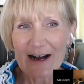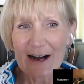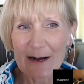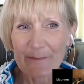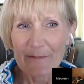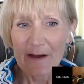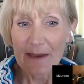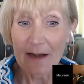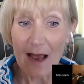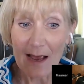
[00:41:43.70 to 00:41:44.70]
um,
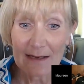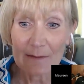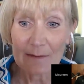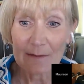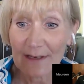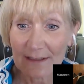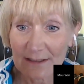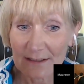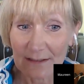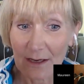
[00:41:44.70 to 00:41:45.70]
and I am
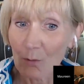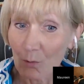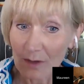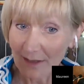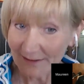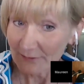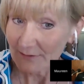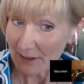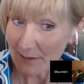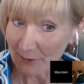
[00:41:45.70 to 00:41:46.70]
oriented
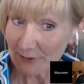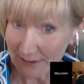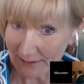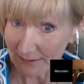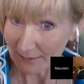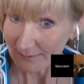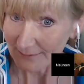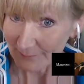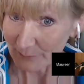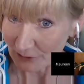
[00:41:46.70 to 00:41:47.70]
less about data
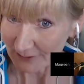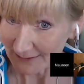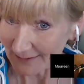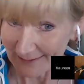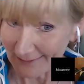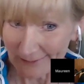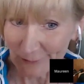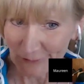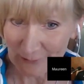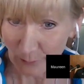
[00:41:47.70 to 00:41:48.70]
personally.
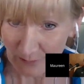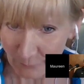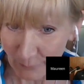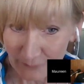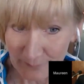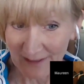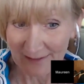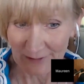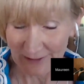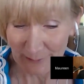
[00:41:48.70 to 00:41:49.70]
Analytical is like 24 for me.
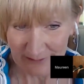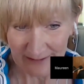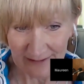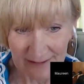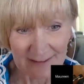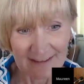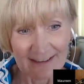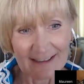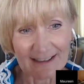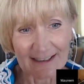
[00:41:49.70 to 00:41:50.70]
I don't care about data.
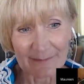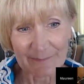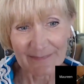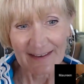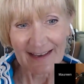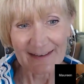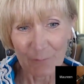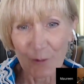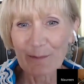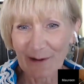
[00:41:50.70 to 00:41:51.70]
Um,
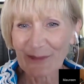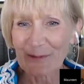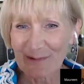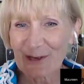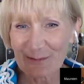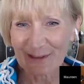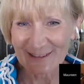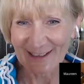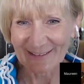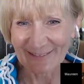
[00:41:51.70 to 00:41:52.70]
and more about the
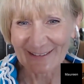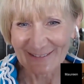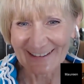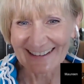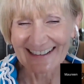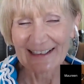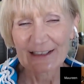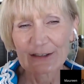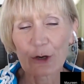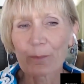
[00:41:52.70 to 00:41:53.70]
human side of it, right?
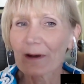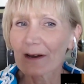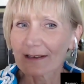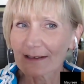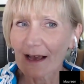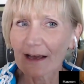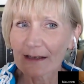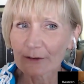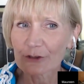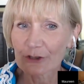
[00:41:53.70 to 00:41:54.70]
So, but
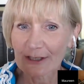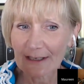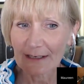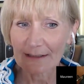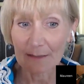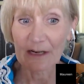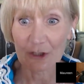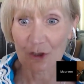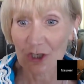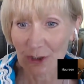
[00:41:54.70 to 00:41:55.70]
I understand, and I'm
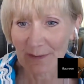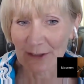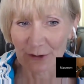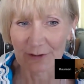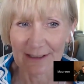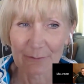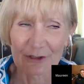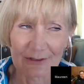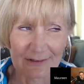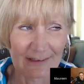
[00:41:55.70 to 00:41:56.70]
an engineer by degree,
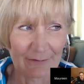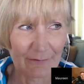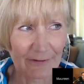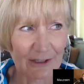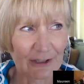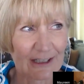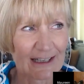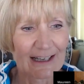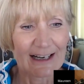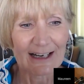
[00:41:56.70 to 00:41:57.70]
which is even funnier.
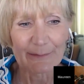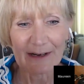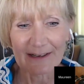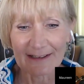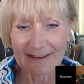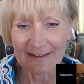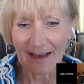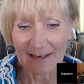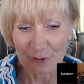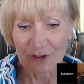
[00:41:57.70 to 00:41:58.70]
Um, uh,
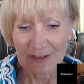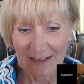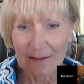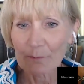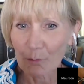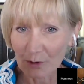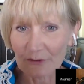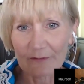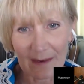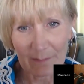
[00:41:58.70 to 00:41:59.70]
I understand the
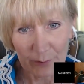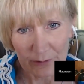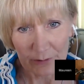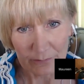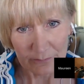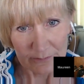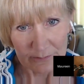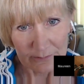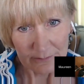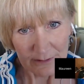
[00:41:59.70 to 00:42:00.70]
importance of that proof.
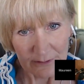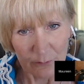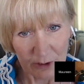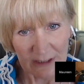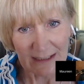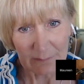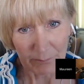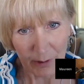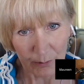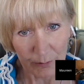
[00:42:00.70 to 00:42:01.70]
Right? So we're going to
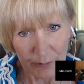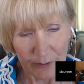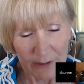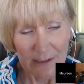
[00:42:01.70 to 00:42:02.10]
need both.